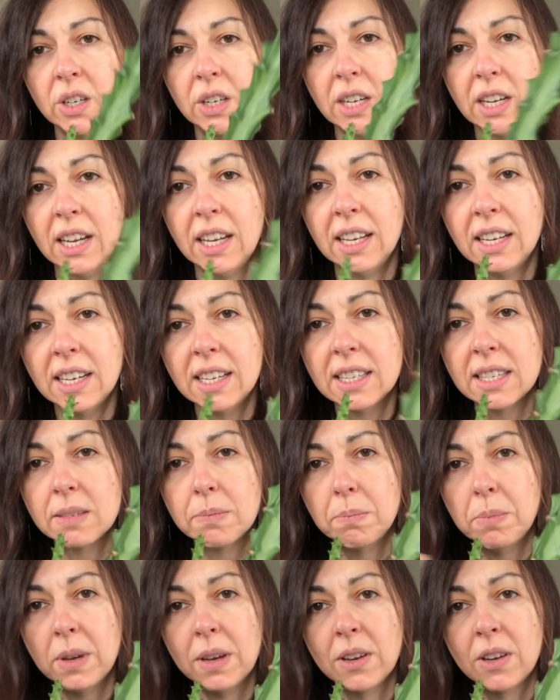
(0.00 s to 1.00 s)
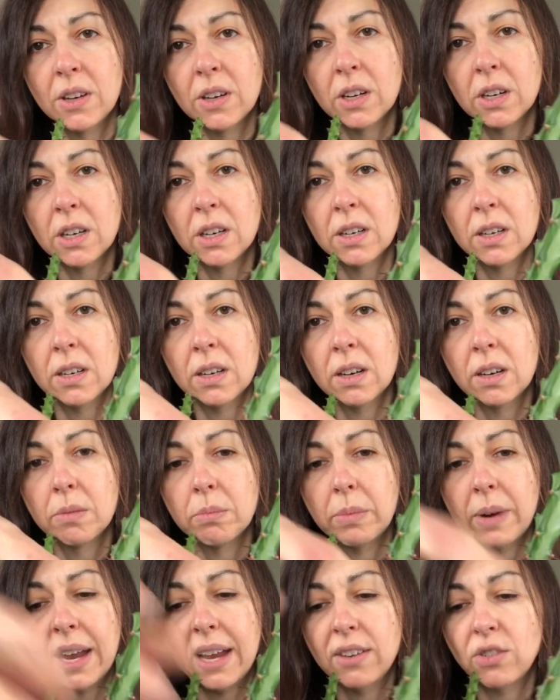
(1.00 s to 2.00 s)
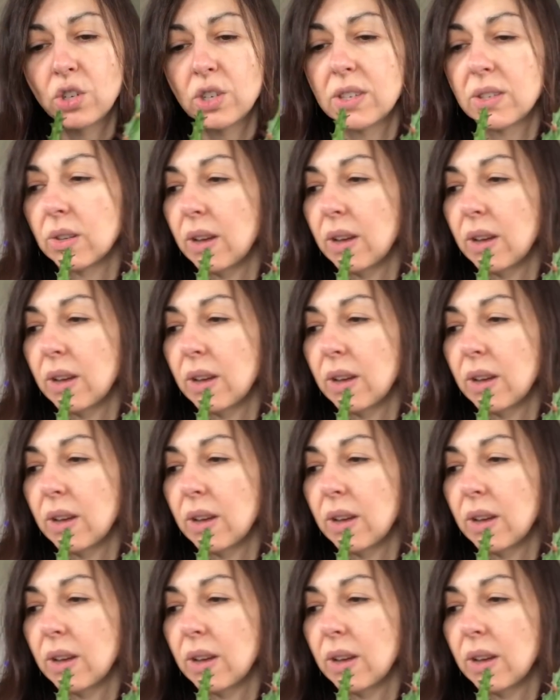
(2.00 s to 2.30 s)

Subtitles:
and it's bigger branches,